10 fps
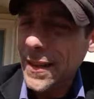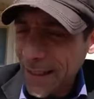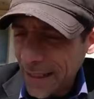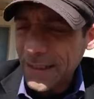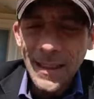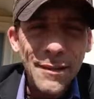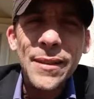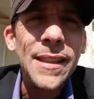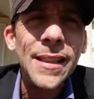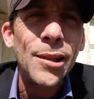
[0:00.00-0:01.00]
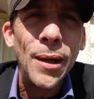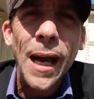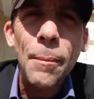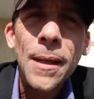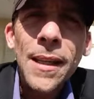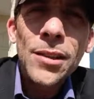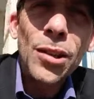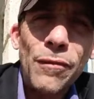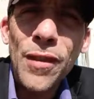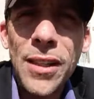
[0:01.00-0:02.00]
negativity and crap. So
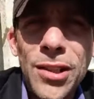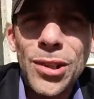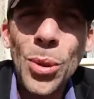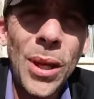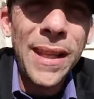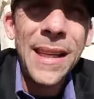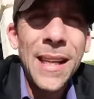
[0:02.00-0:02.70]
flush the toilet